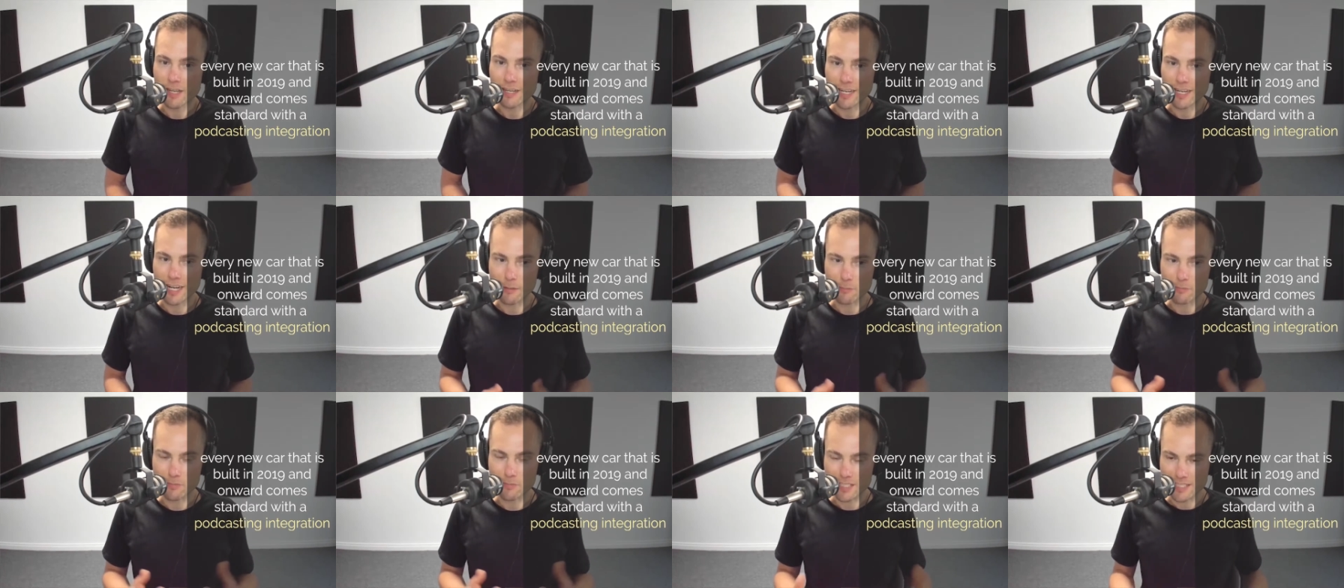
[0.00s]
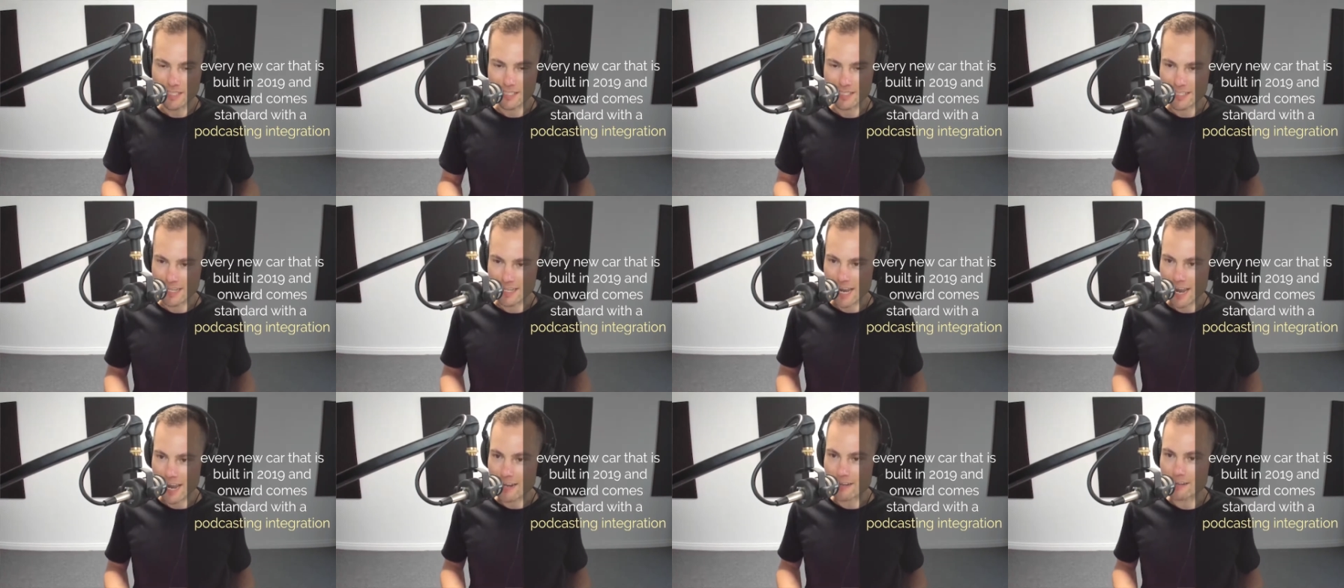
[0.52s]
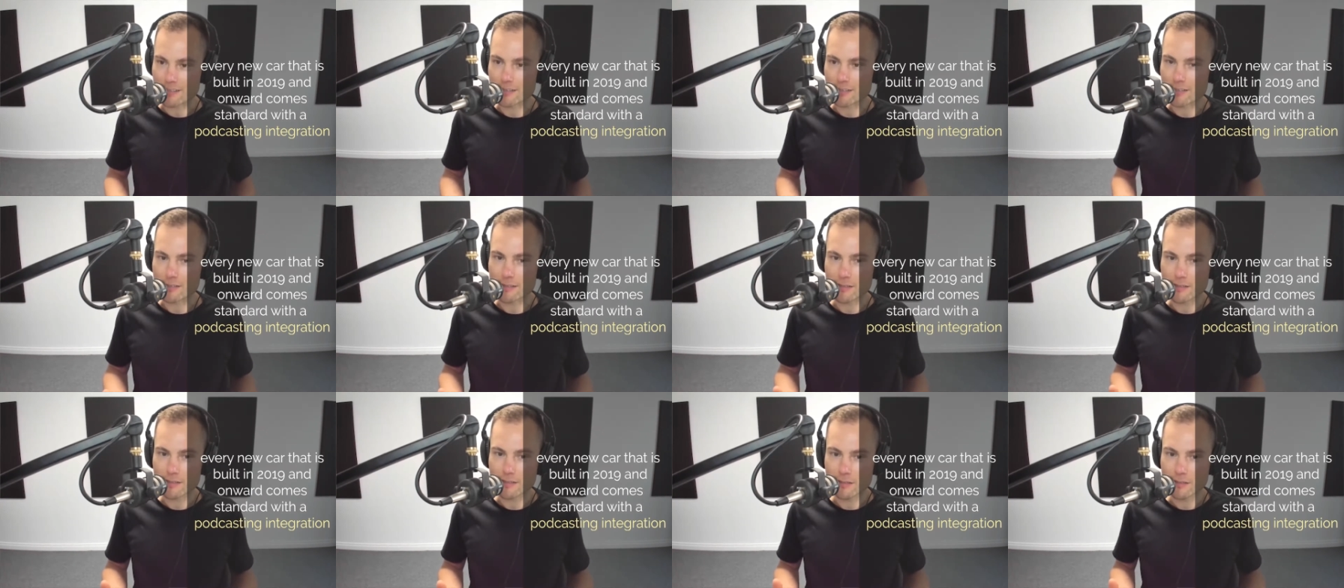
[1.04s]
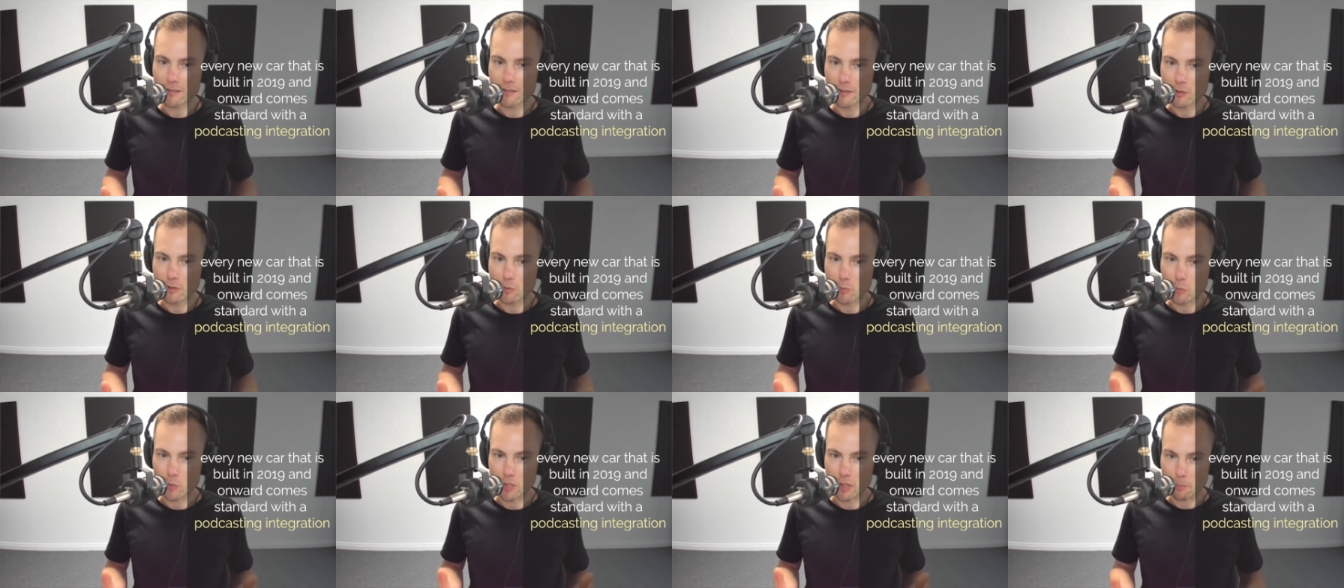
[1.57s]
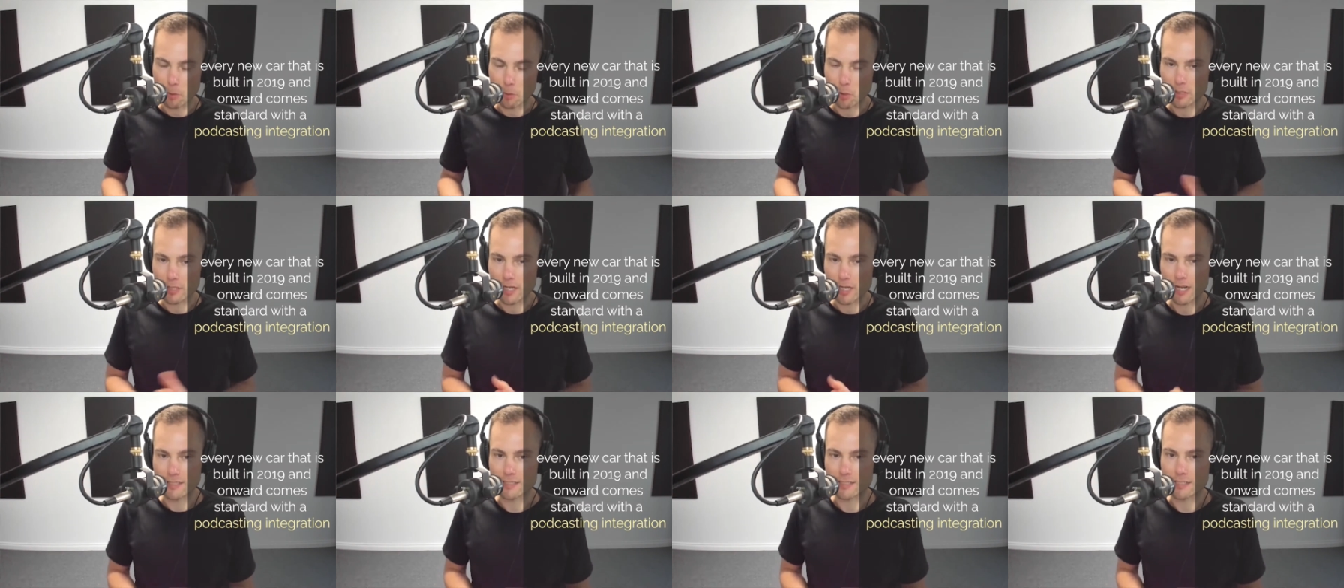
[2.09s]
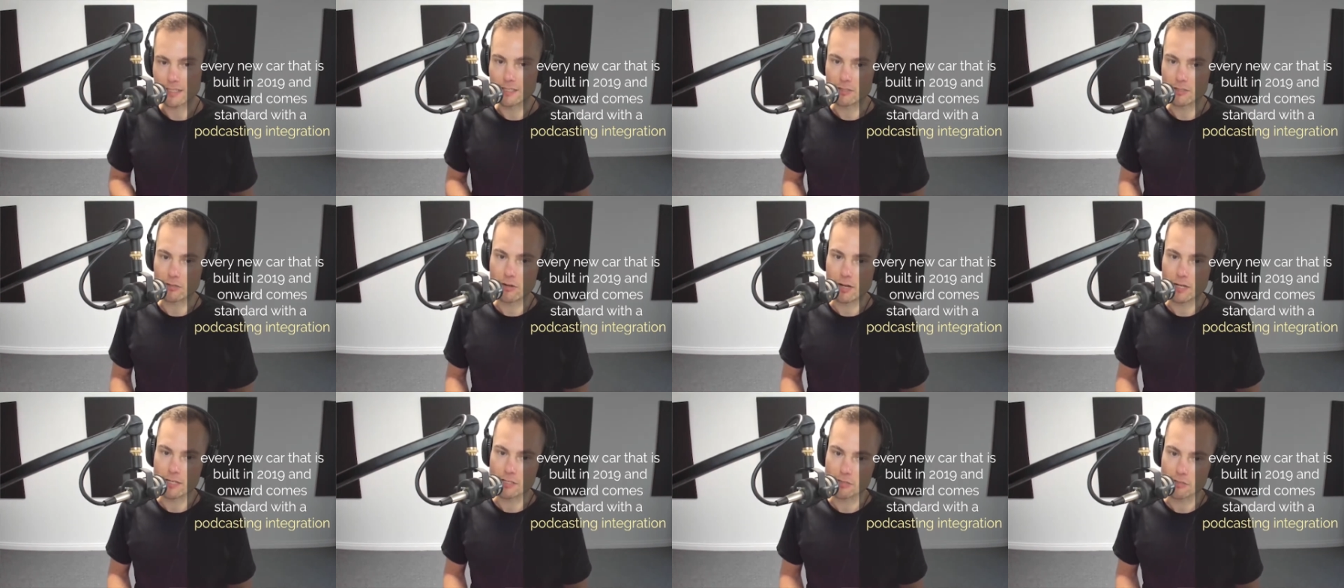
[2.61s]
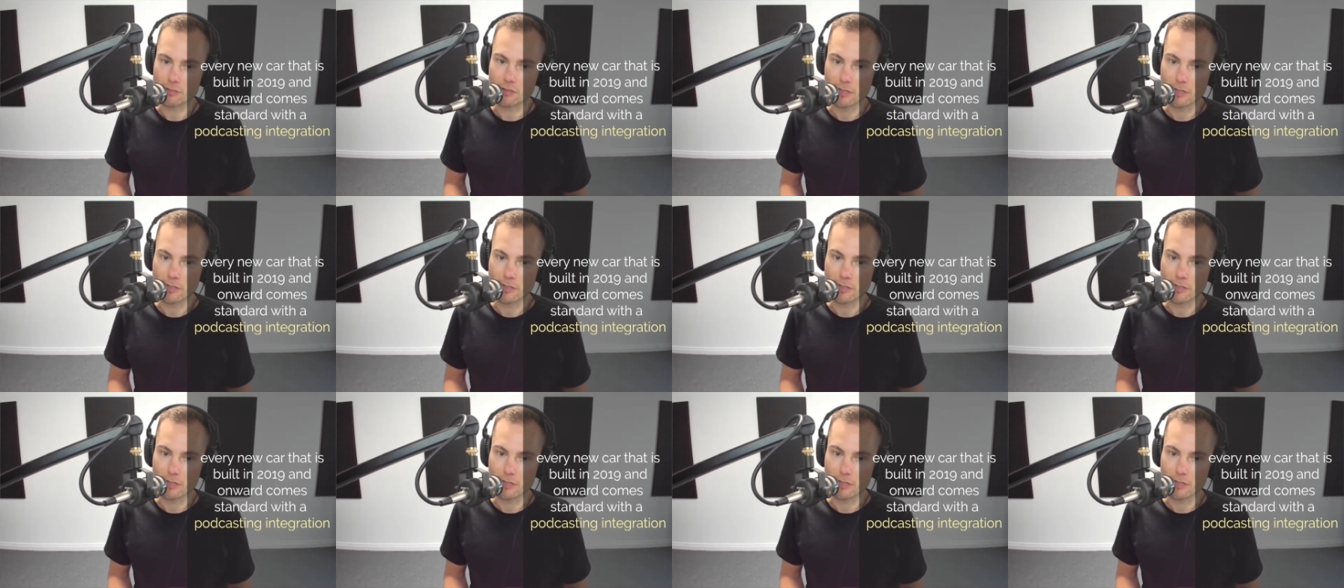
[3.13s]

comes standard with a podcasting integration.